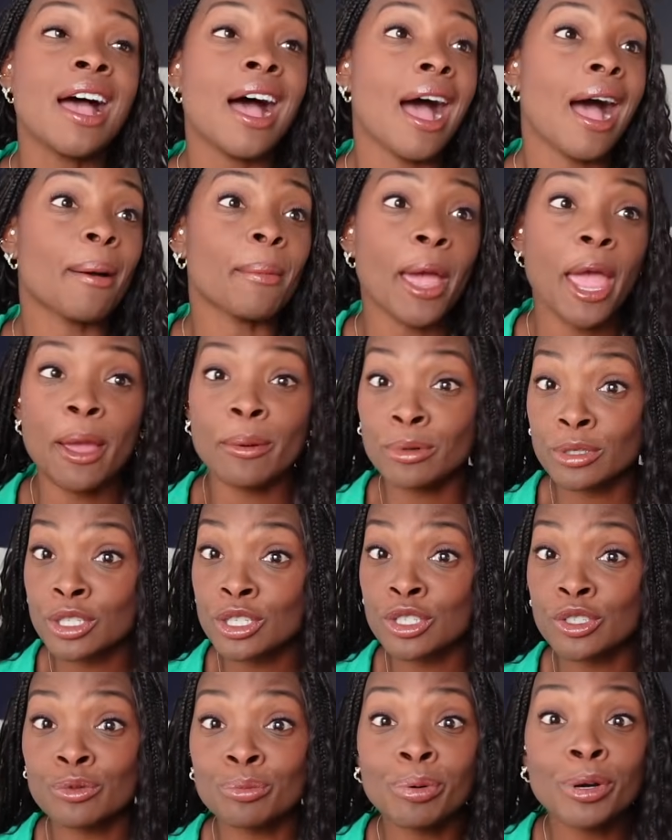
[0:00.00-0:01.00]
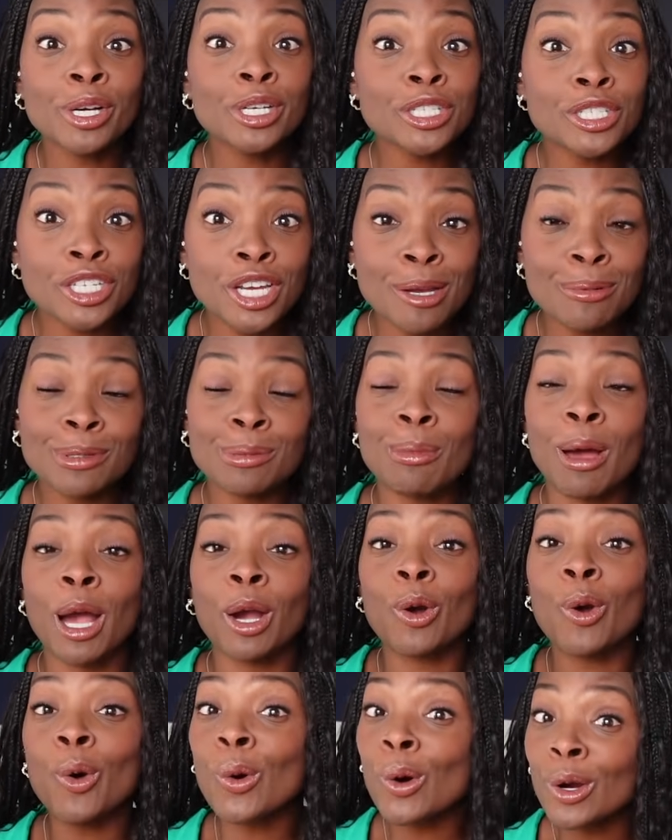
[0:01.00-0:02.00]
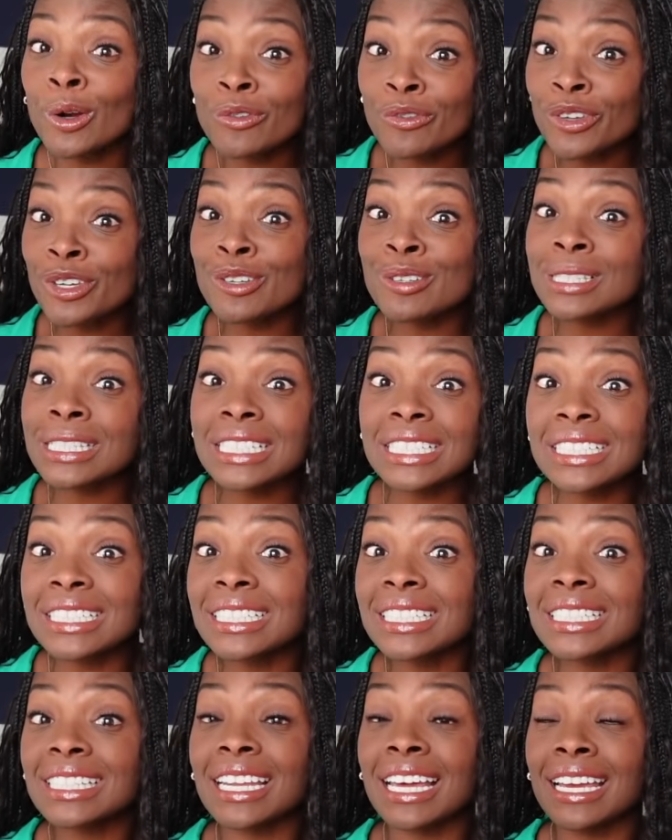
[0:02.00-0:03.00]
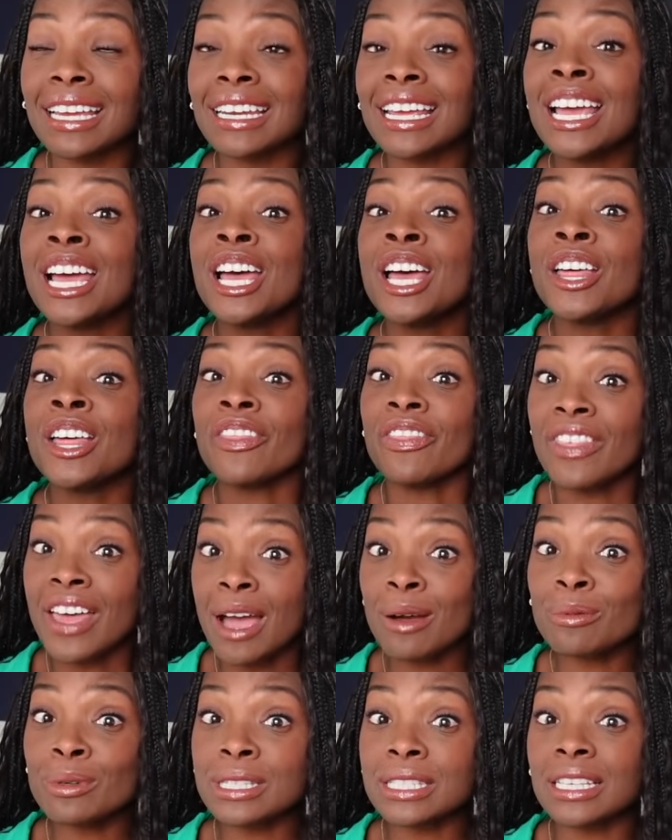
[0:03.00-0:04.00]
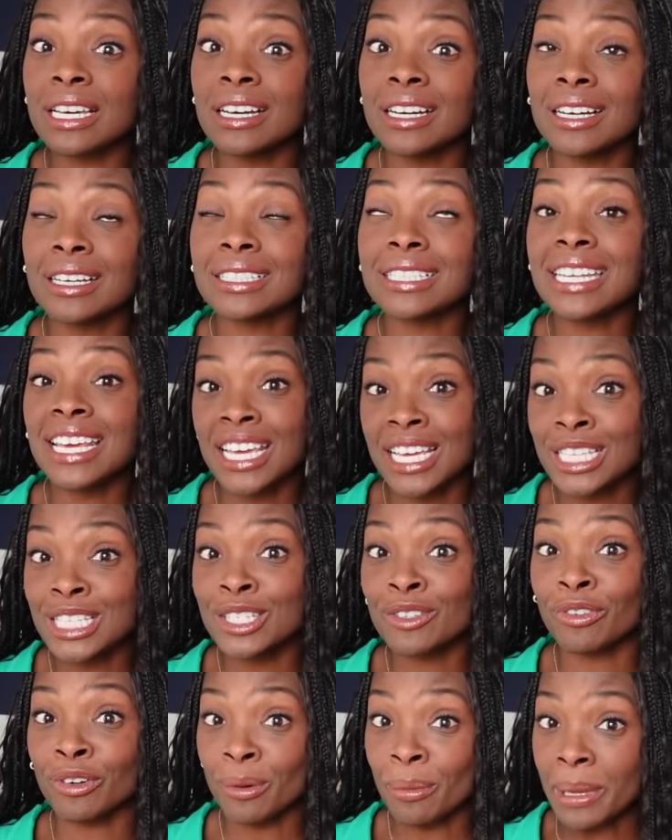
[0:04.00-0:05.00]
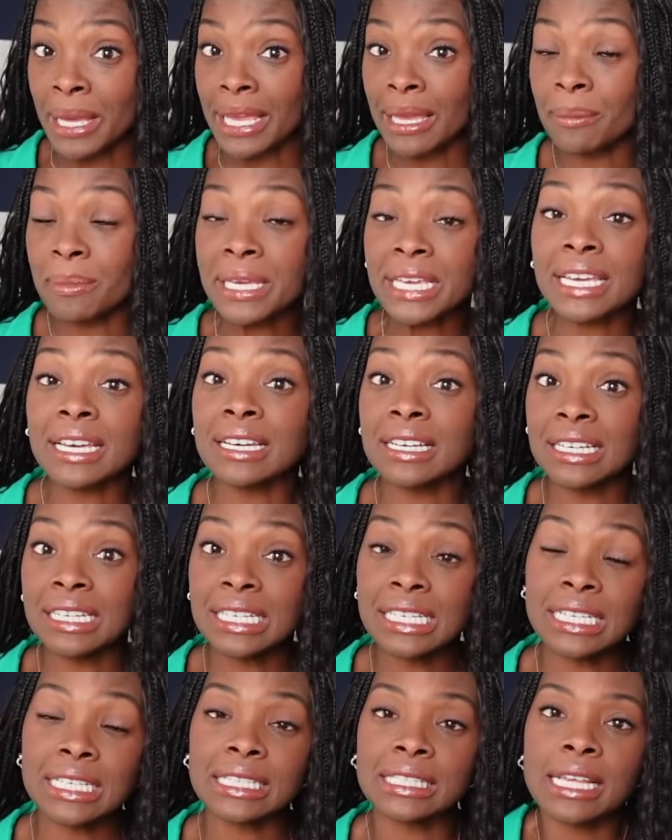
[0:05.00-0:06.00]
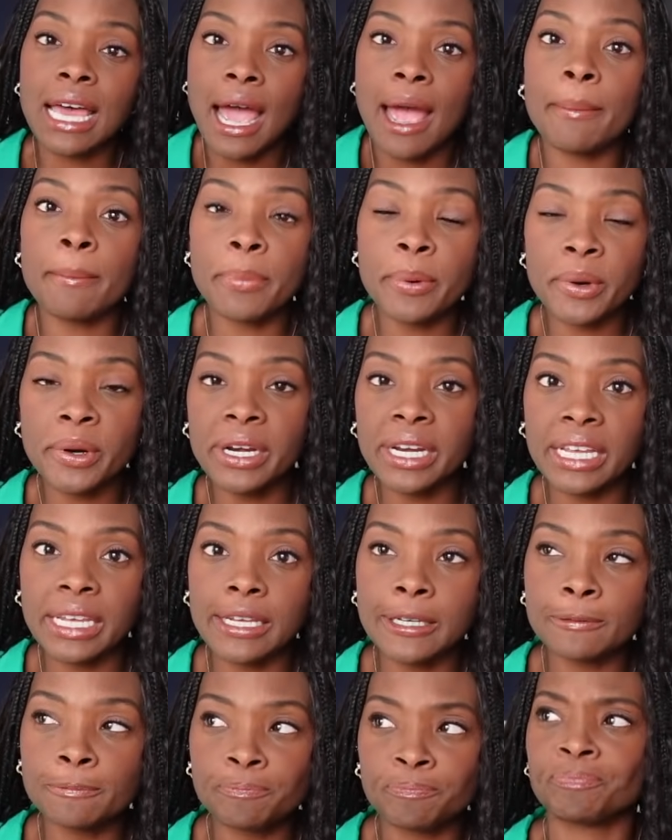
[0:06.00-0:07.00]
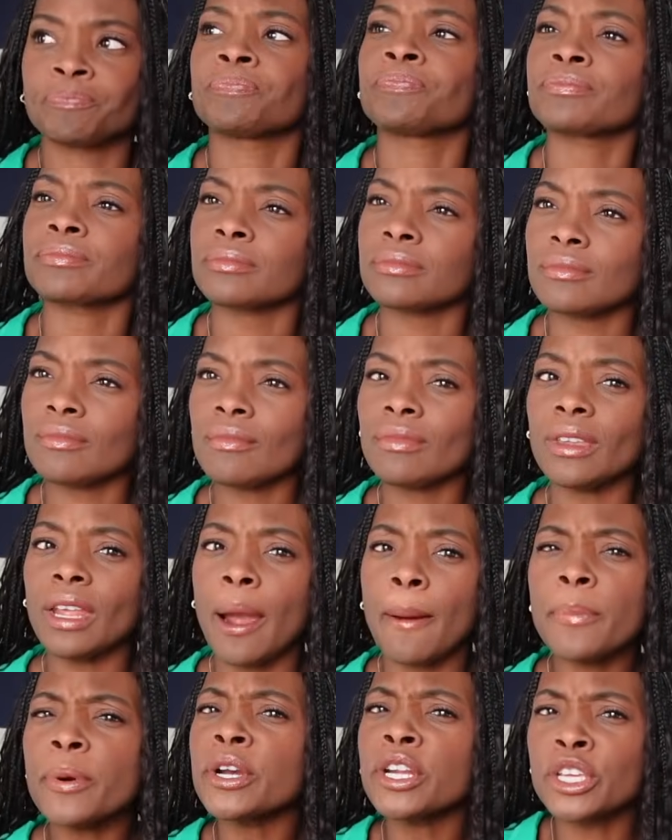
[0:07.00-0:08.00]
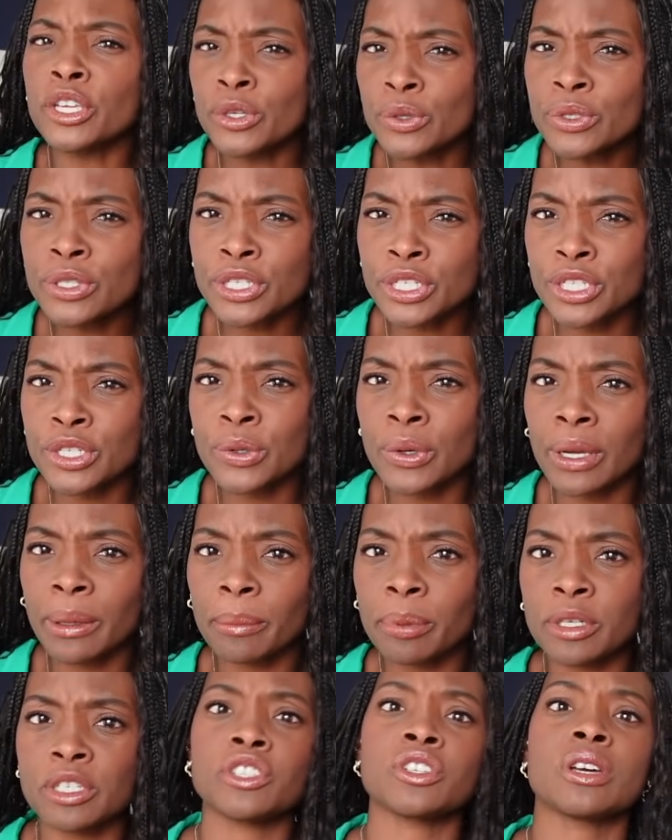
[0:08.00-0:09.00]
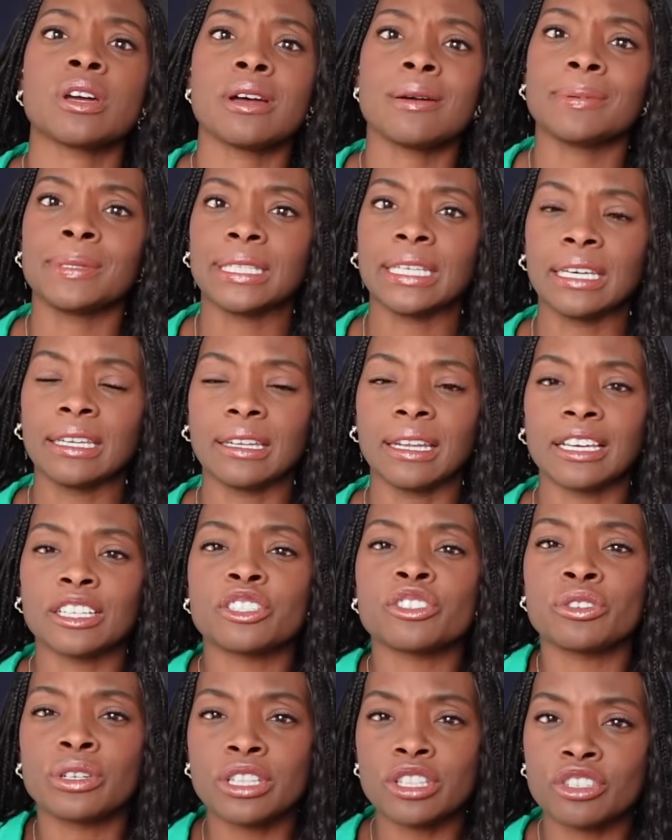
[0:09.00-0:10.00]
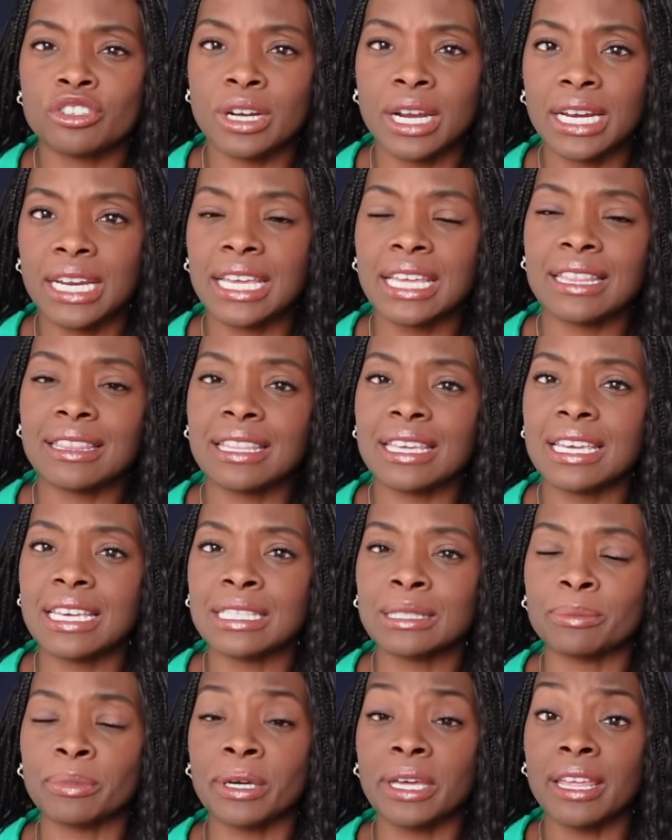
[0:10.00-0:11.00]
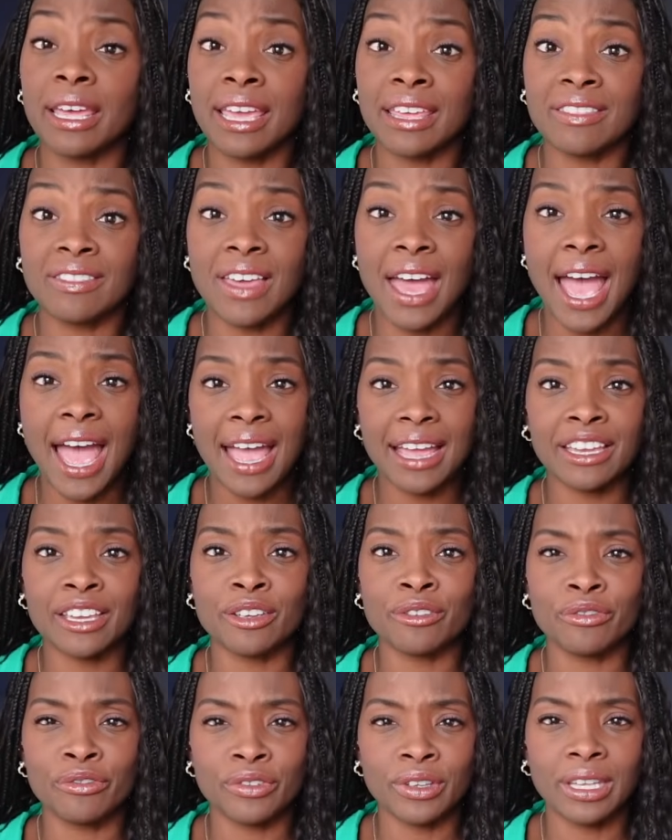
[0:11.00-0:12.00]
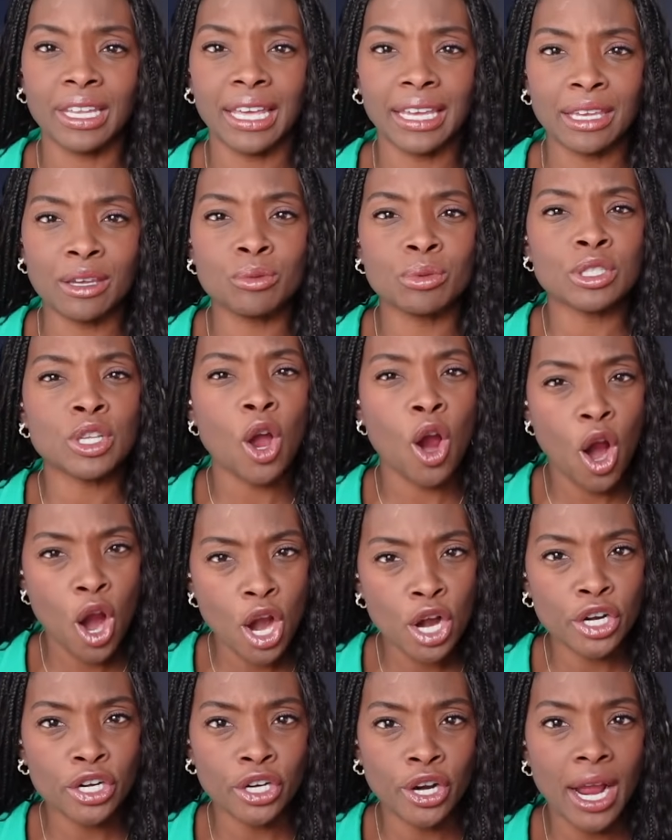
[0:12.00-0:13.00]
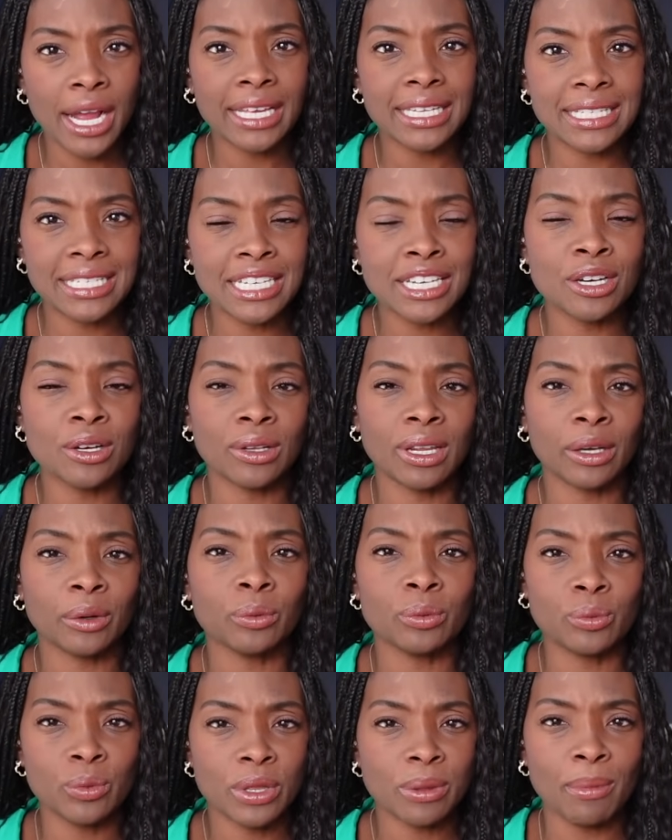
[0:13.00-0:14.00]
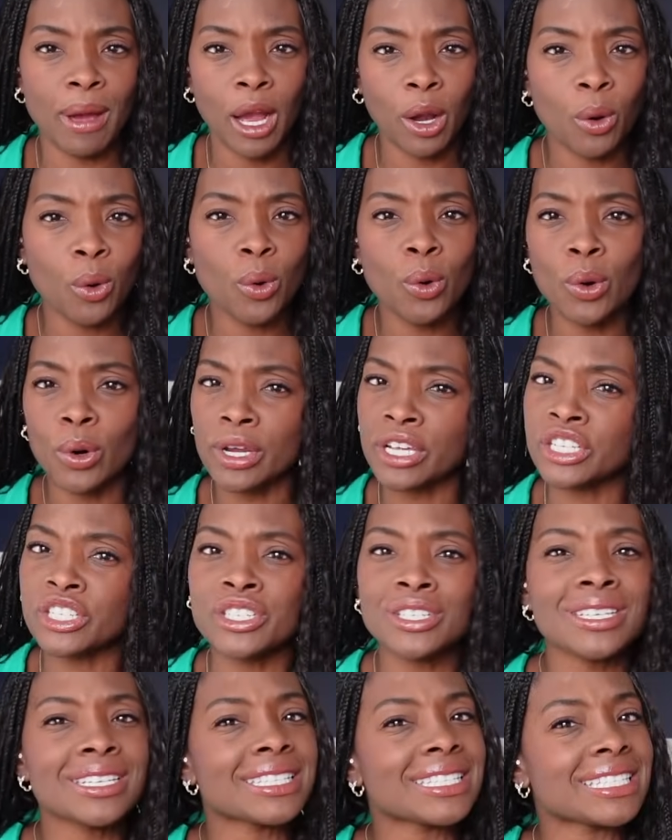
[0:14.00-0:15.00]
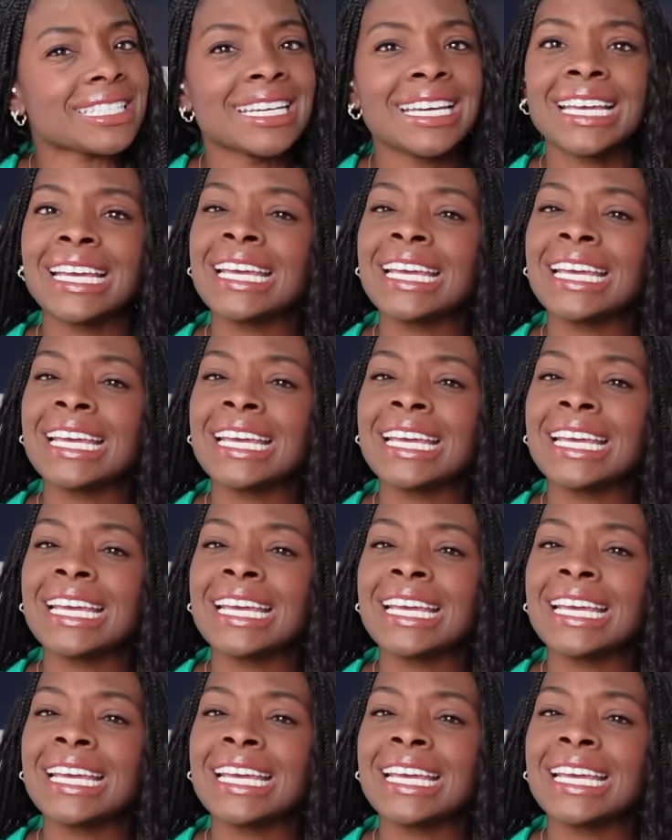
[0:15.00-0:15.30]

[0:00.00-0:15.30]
I'm able to do push-ups. My core feels good. Like, that was a test for me because I'm pretty used to doing push-ups and like strength training and things, but I could, like, it was harder. I could tell, like, with my core, it just